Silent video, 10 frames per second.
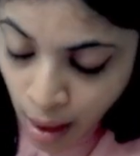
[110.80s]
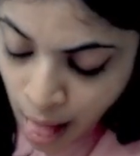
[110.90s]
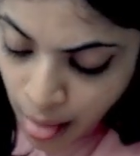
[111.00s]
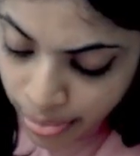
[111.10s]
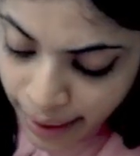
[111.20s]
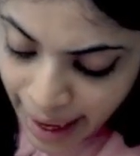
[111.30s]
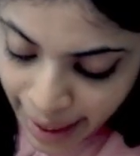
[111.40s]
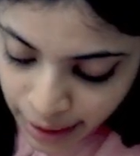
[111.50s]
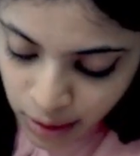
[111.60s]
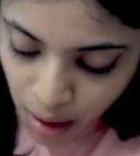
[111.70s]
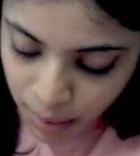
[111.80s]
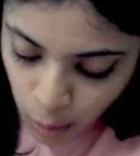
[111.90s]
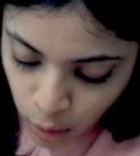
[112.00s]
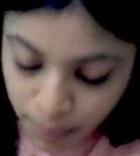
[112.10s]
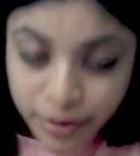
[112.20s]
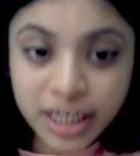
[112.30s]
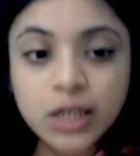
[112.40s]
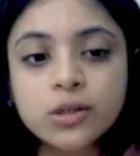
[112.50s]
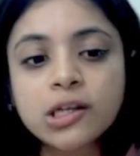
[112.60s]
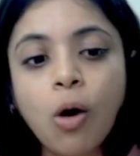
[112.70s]
the economy will
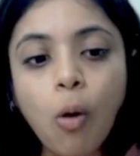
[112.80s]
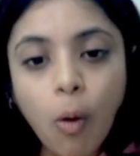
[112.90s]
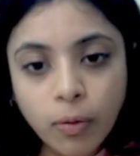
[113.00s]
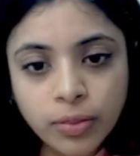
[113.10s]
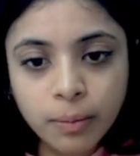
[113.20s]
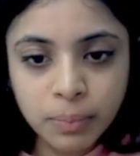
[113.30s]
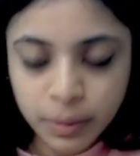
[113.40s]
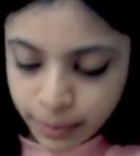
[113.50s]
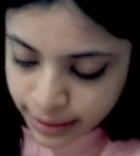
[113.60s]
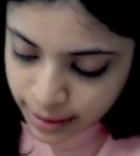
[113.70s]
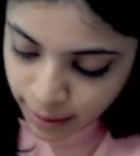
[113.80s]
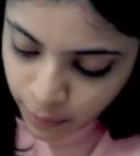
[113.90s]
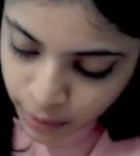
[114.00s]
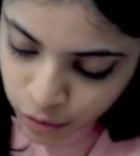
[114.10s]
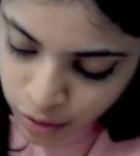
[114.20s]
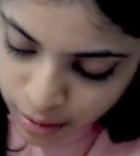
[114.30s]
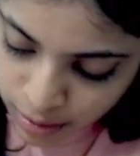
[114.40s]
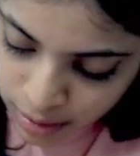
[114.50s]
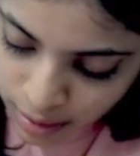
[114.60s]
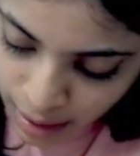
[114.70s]
produce on the PPC, which
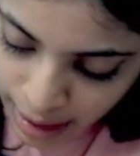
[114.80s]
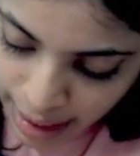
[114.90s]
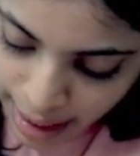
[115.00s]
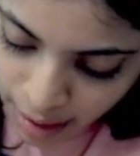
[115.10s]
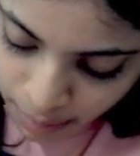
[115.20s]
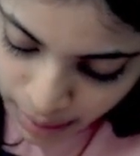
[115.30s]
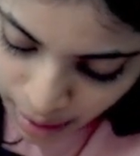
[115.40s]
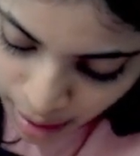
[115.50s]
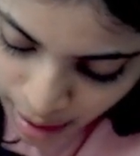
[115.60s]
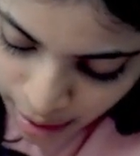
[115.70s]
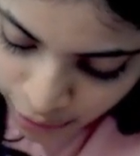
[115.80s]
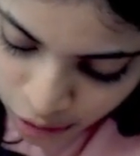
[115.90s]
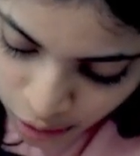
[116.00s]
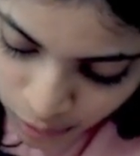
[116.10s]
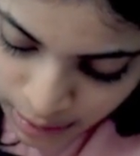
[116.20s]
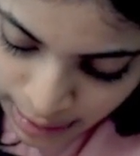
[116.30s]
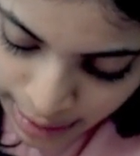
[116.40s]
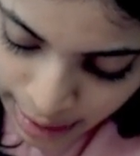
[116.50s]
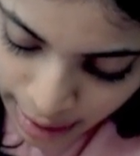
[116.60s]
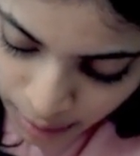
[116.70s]
is A and B. So you
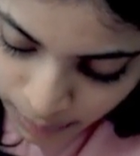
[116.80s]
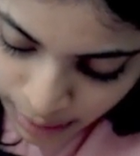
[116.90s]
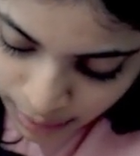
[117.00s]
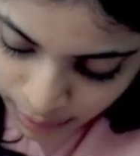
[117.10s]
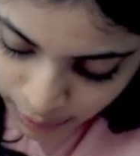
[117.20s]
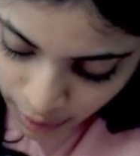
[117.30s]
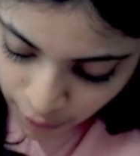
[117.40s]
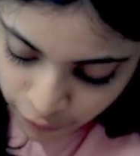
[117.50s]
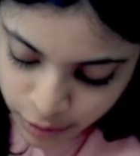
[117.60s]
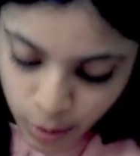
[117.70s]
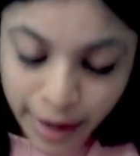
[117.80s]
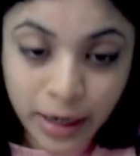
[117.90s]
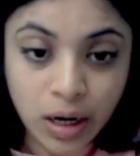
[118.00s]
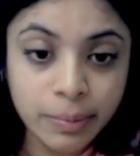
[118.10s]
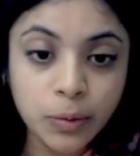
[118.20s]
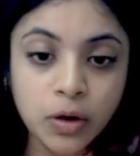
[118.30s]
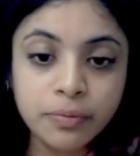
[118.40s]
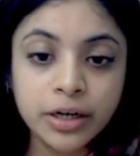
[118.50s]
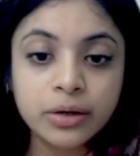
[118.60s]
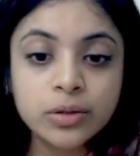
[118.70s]
see A and B in the graph. So economy will
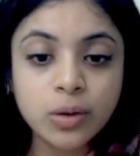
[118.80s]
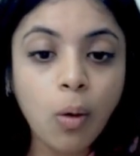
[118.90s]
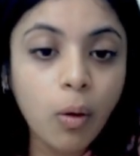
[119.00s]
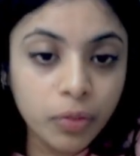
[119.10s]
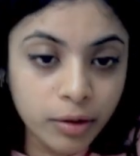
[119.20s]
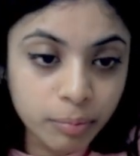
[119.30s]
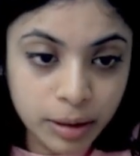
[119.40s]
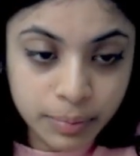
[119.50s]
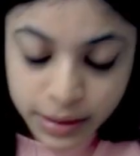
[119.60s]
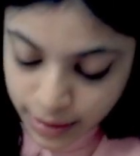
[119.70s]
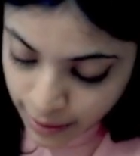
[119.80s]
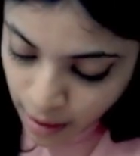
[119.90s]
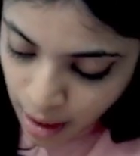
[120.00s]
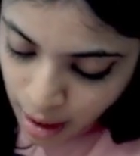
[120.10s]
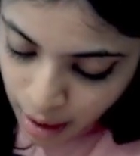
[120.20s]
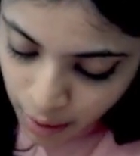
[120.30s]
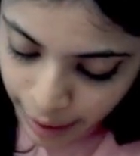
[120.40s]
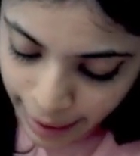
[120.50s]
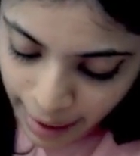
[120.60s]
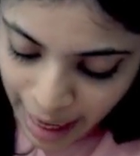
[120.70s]
produce on the PPC.
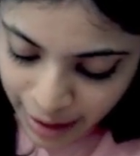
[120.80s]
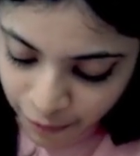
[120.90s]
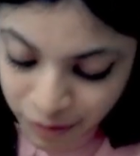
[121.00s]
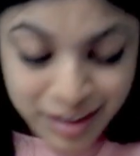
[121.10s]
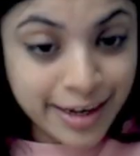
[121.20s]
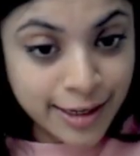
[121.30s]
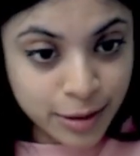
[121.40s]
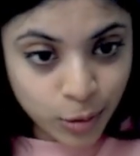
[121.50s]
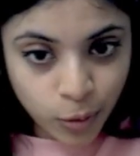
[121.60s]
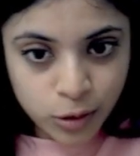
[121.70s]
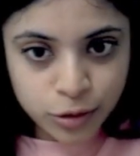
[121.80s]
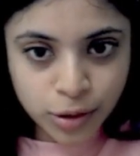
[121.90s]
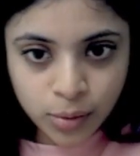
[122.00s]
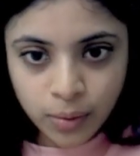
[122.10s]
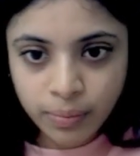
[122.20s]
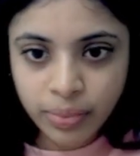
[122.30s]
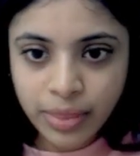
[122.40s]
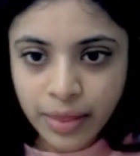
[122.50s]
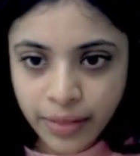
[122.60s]
Okay. And if it doesn't hold true, then the